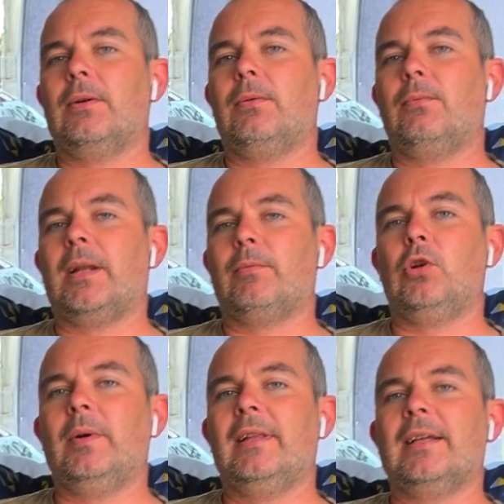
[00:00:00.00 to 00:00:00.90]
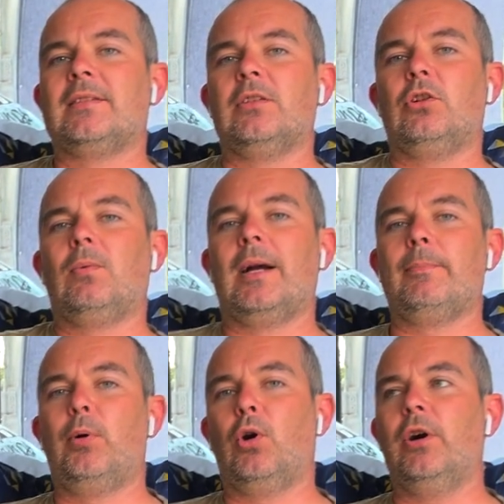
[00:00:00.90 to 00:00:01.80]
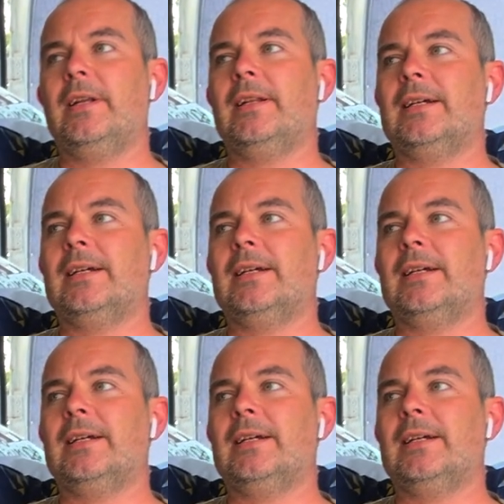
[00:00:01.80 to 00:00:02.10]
when I'm doing this, do I put in